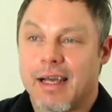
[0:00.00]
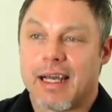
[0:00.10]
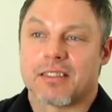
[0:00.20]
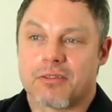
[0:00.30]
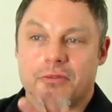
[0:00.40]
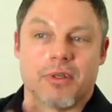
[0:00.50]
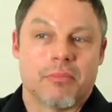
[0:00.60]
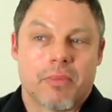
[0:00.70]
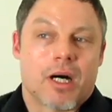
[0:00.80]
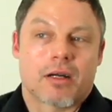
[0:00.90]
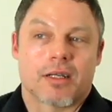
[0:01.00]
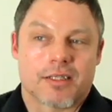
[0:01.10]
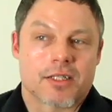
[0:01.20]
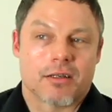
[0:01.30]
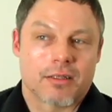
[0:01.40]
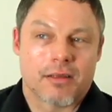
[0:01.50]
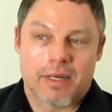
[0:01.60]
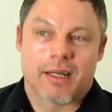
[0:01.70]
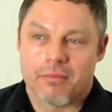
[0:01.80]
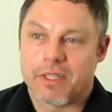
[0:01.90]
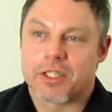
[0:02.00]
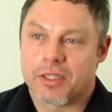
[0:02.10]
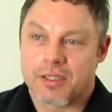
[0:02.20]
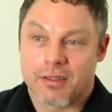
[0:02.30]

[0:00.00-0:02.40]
has to embark on a certain amount of missions